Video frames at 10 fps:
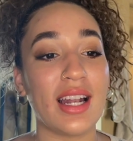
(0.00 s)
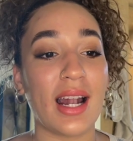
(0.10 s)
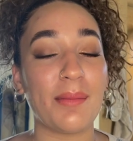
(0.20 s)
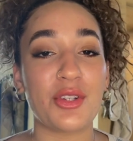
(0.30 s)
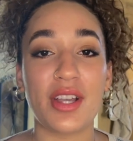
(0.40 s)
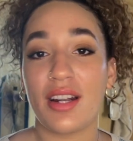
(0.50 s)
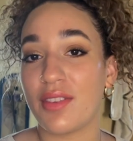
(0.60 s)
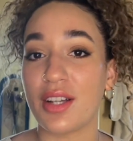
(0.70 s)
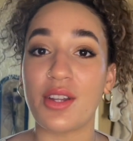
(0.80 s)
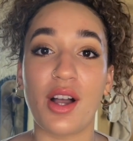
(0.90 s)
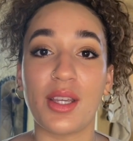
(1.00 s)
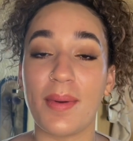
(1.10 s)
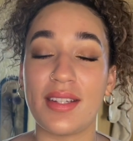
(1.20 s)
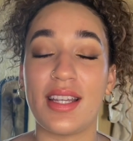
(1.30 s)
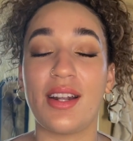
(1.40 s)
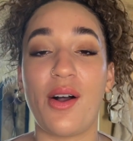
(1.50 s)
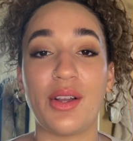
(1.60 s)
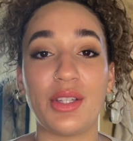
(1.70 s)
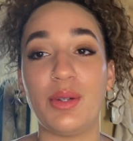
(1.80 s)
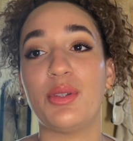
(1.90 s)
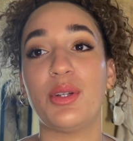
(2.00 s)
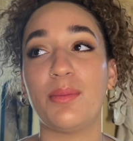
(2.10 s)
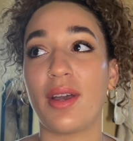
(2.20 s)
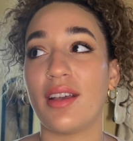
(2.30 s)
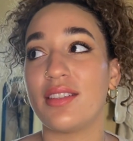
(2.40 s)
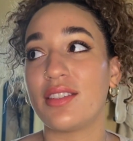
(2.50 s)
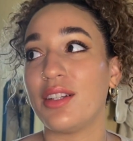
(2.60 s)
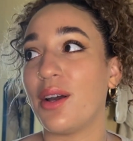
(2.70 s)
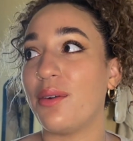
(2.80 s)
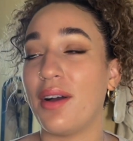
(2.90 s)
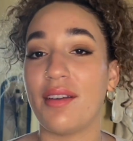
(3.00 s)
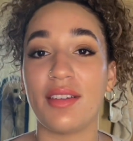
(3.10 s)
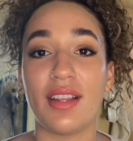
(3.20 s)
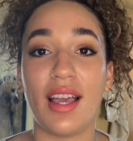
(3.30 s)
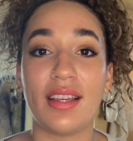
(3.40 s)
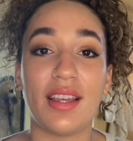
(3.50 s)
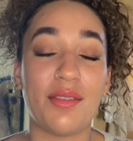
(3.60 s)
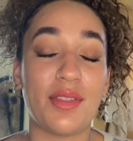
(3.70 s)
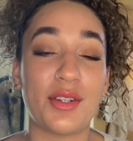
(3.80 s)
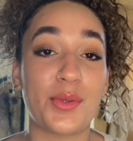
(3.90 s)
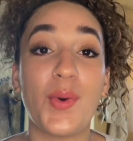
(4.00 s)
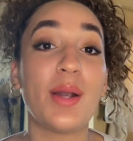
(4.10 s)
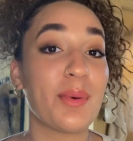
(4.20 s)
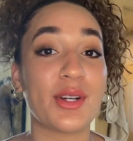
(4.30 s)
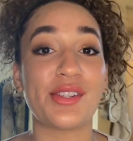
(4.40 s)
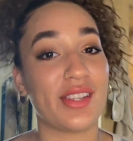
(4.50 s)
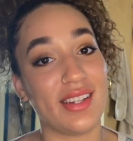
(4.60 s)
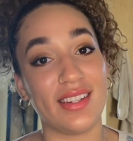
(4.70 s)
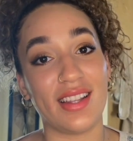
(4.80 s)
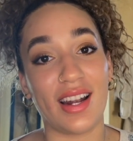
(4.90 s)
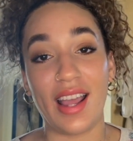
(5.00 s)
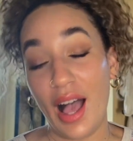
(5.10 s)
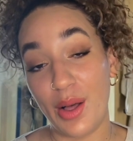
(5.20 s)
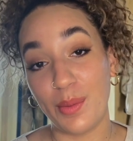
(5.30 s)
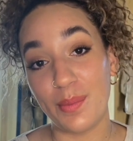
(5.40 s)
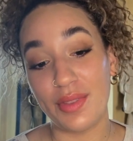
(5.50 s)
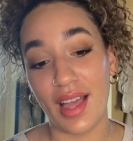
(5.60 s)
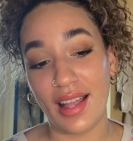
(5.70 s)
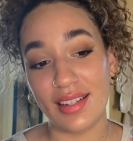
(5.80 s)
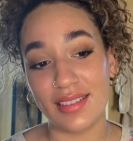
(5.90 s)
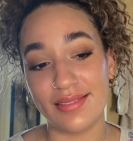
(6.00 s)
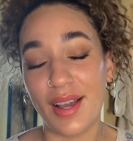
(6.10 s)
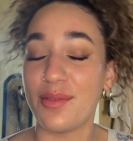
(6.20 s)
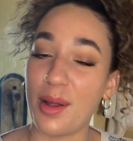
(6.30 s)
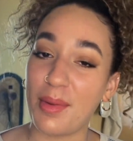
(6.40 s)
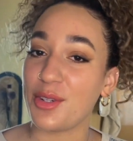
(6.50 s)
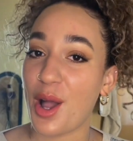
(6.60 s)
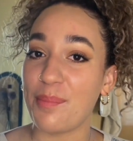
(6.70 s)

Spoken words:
and I'm just kind of like documenting it all on YouTube because, you know, I feel like if there's one person that I help, then I've done my job.